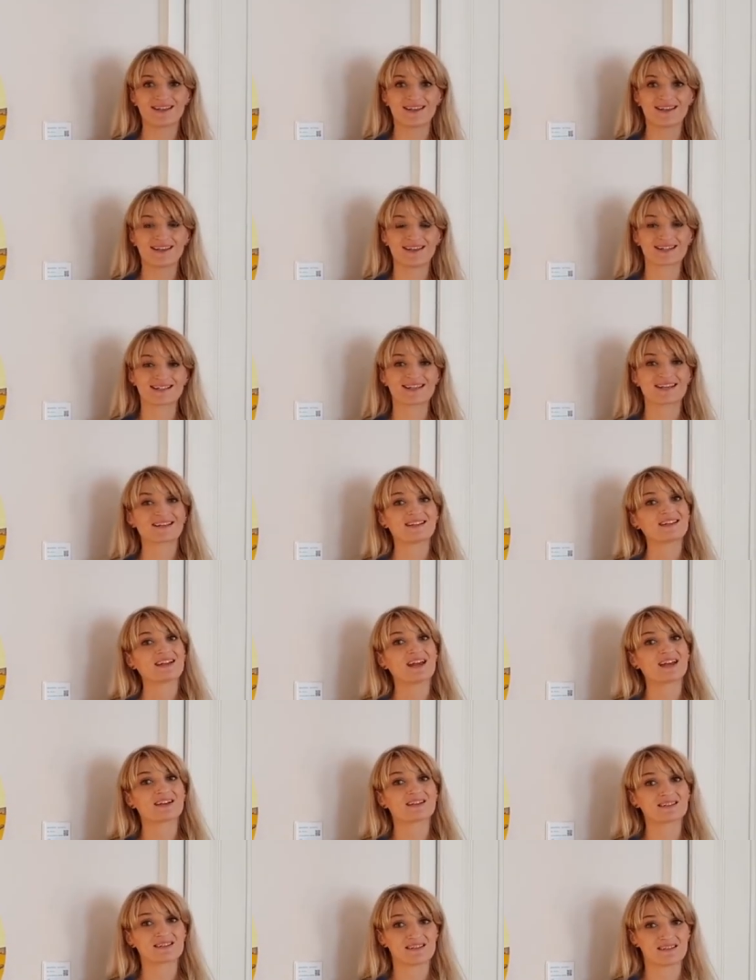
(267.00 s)
exactly
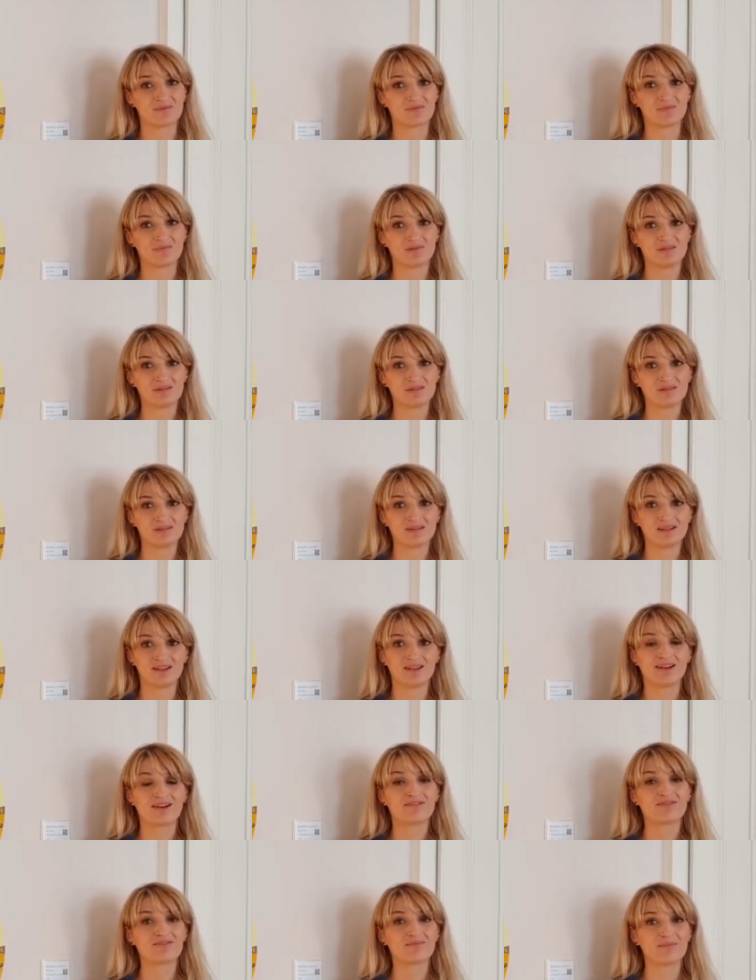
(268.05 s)
like a symbol
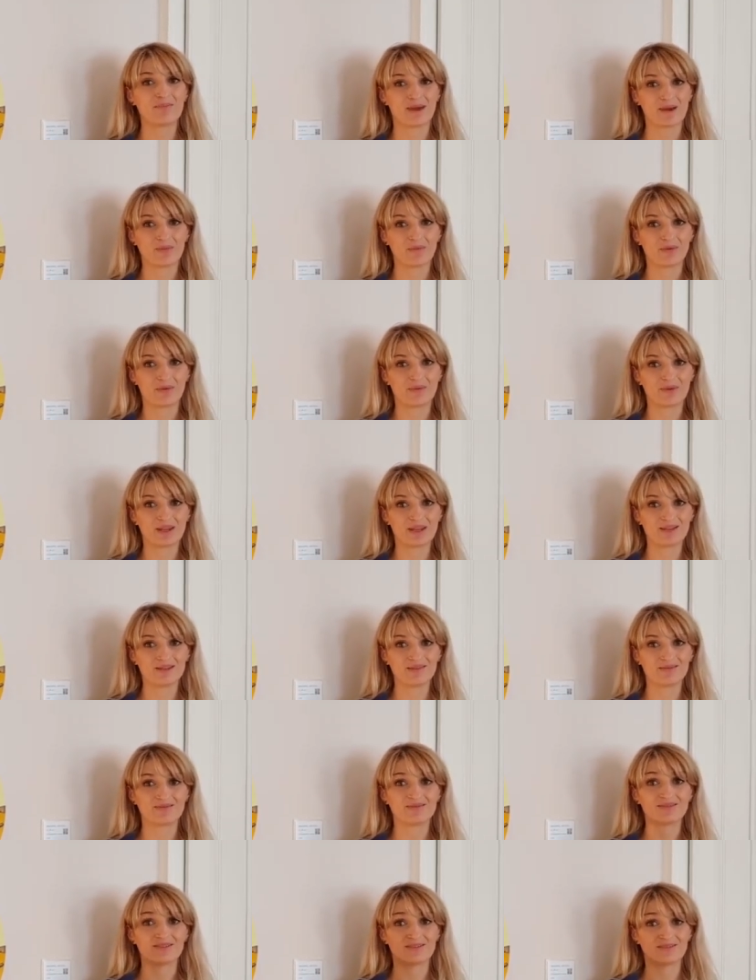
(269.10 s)
of
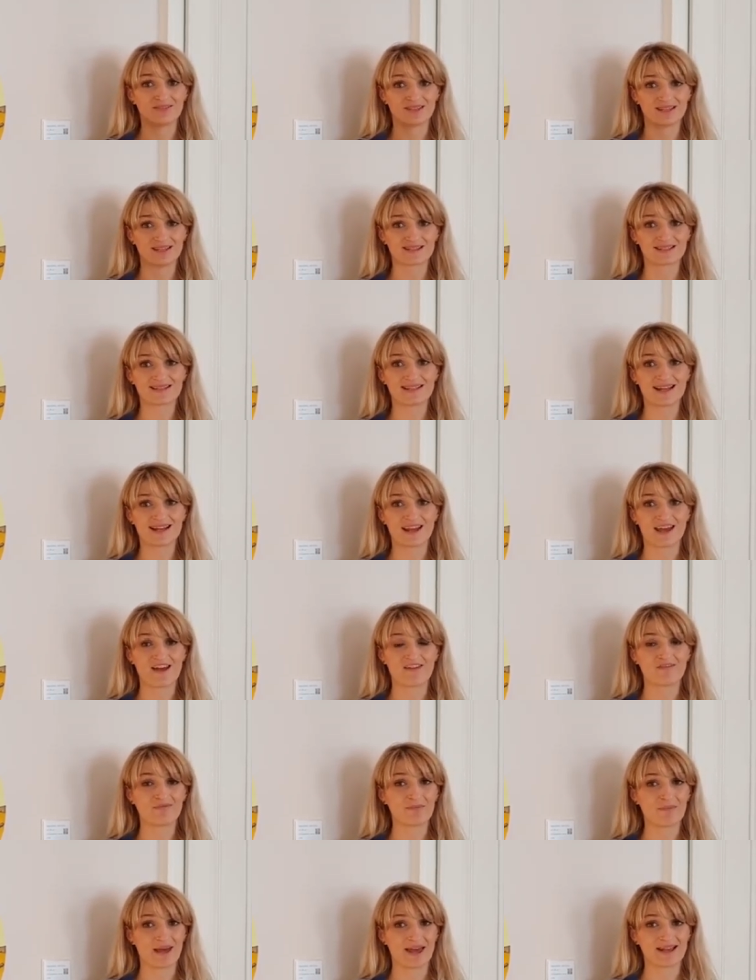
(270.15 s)
memory, the things that
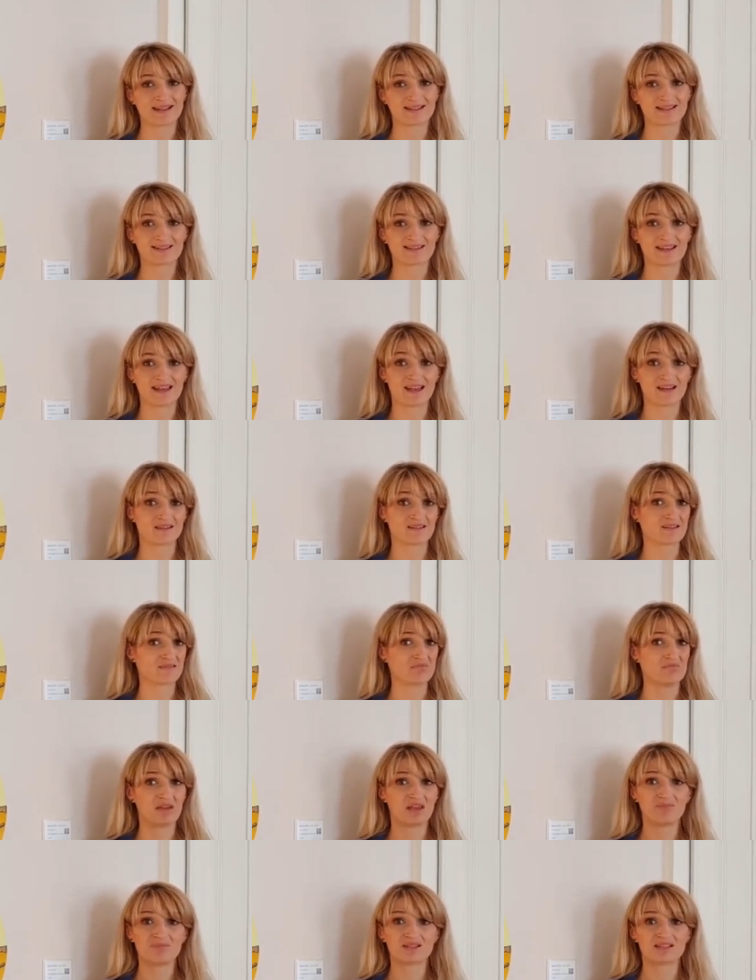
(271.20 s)
have passed, and
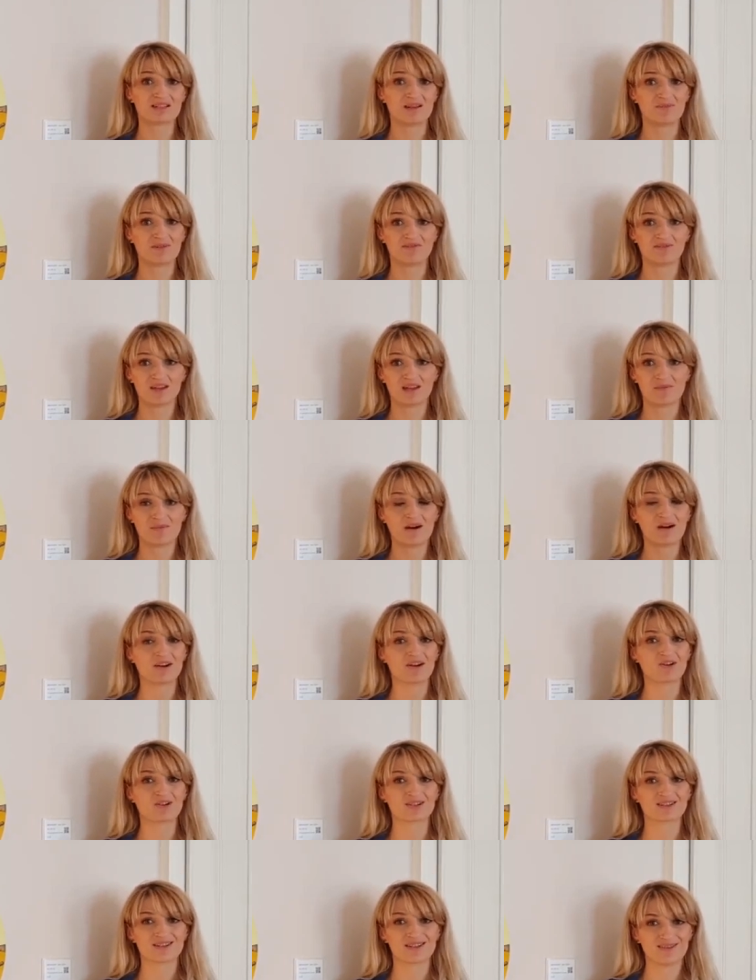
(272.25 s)
maybe some of them are
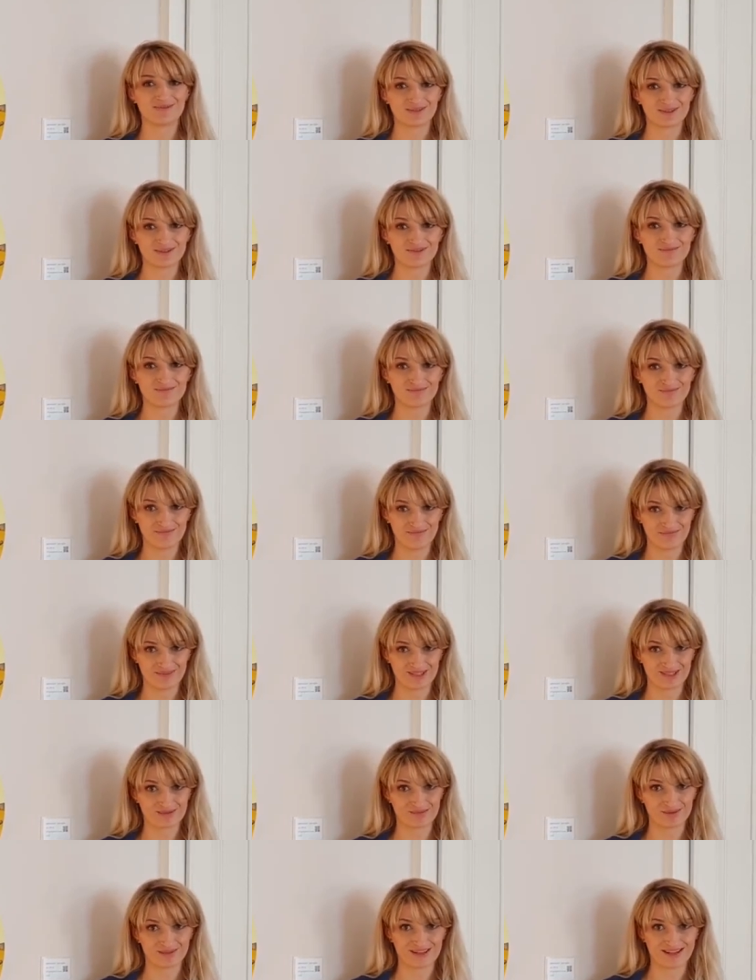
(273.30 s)
not even
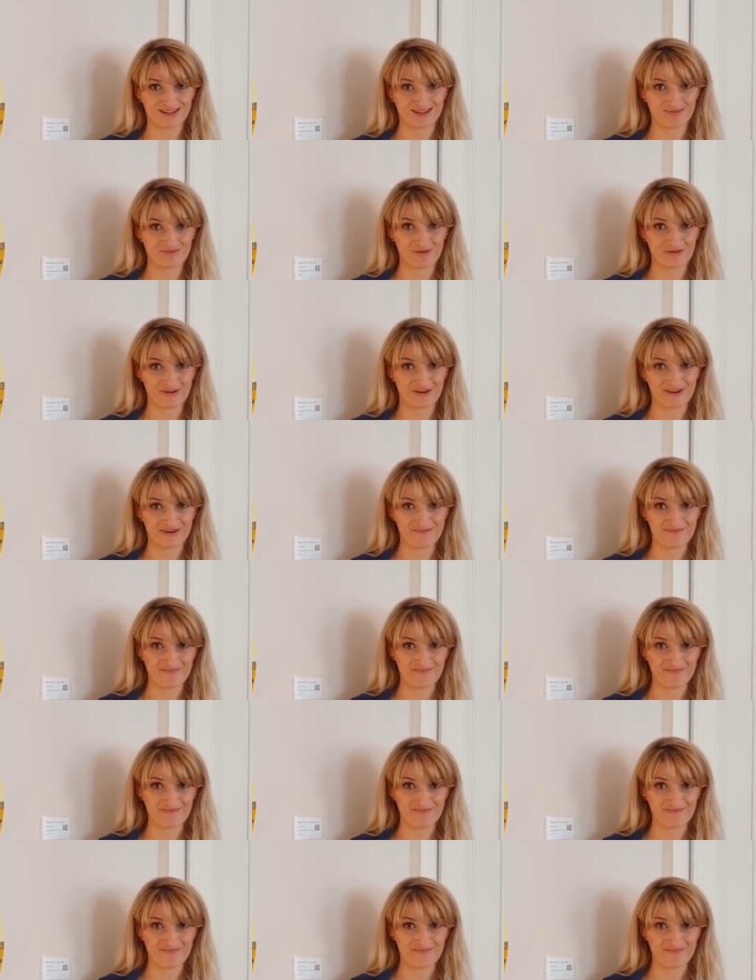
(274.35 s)
visible anymore.